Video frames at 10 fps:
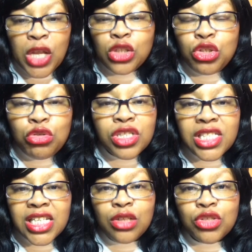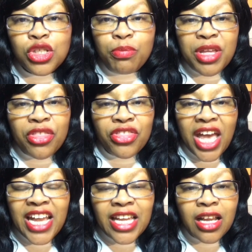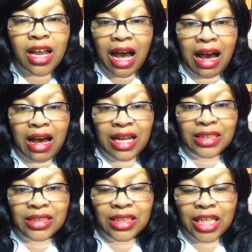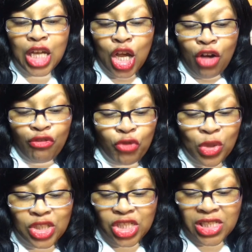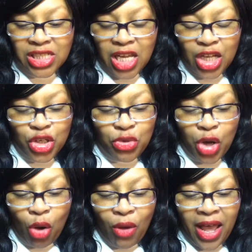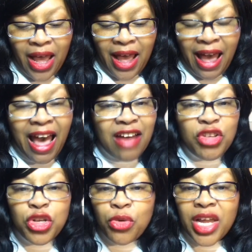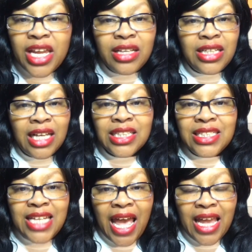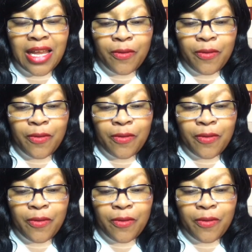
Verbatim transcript: You still should be thanking God for just, you know, having you here another day.